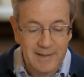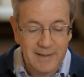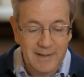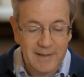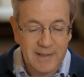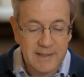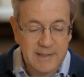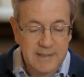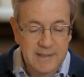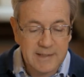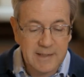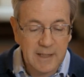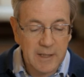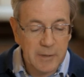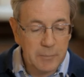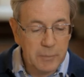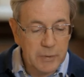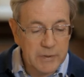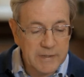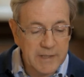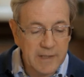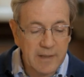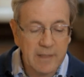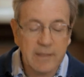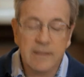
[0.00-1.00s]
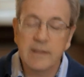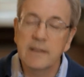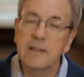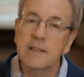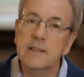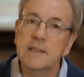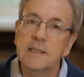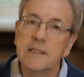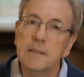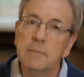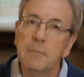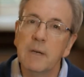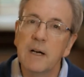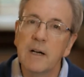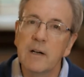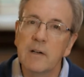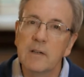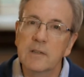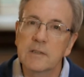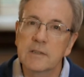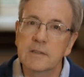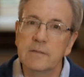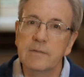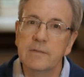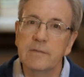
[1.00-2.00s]
This is like putting 30
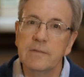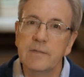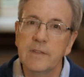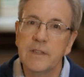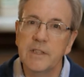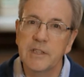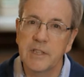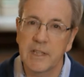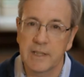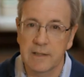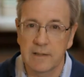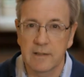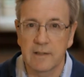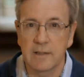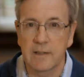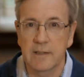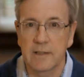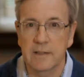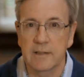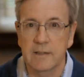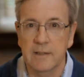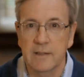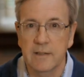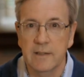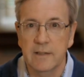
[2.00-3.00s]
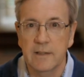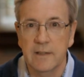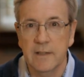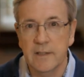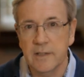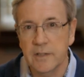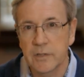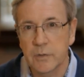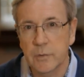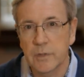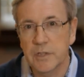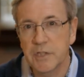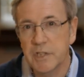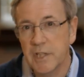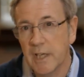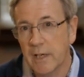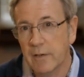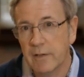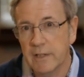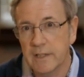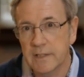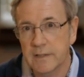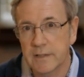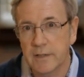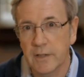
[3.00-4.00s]
miles of fishing line into a
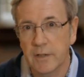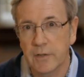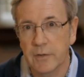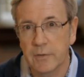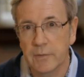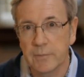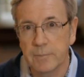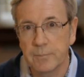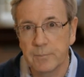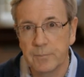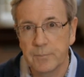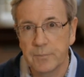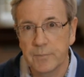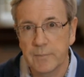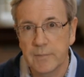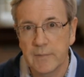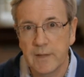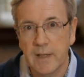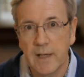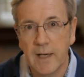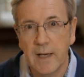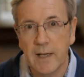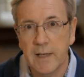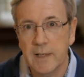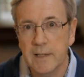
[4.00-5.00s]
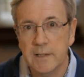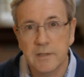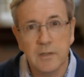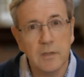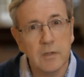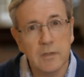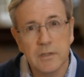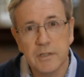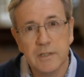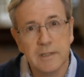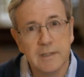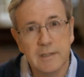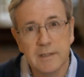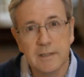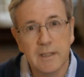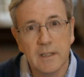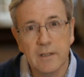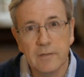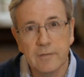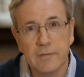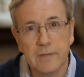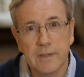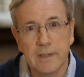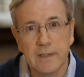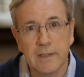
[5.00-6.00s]
cherry stone. And it's not just
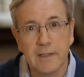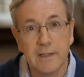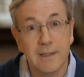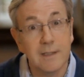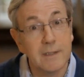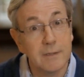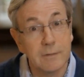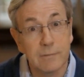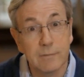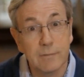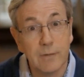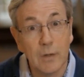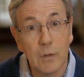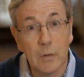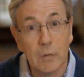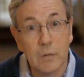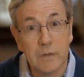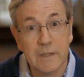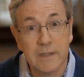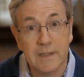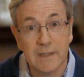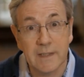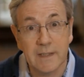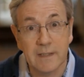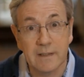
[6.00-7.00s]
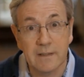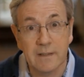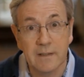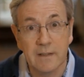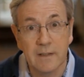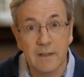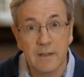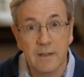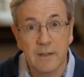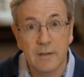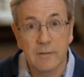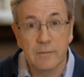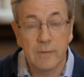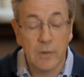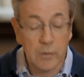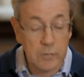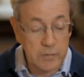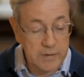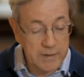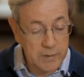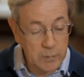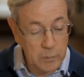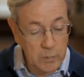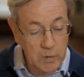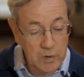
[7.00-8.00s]
stuffed in, it's folded in.
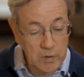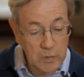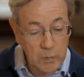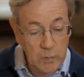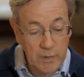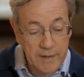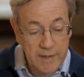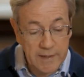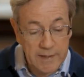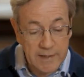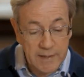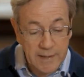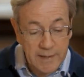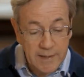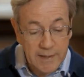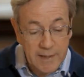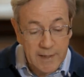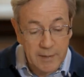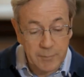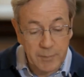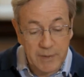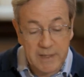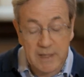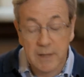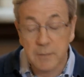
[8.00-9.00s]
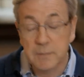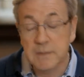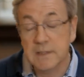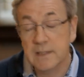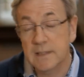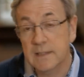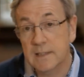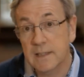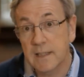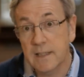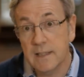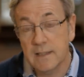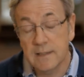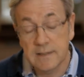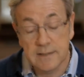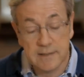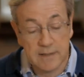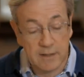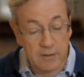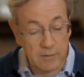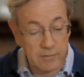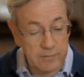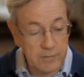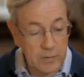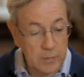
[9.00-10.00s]
Folded one way, it becomes a skin
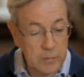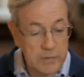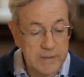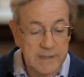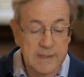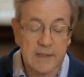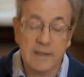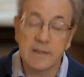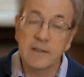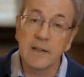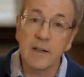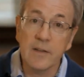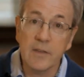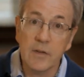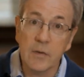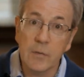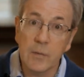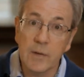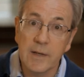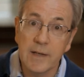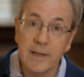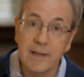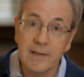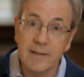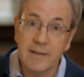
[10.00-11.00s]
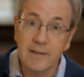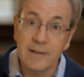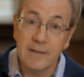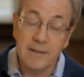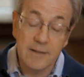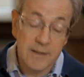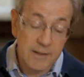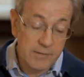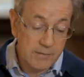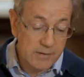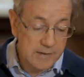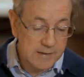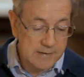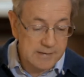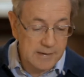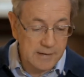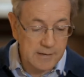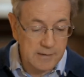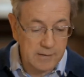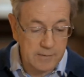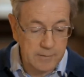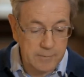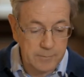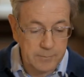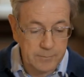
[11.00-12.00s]
cell. Folded another way, a liver
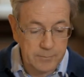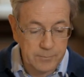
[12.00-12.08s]
cell.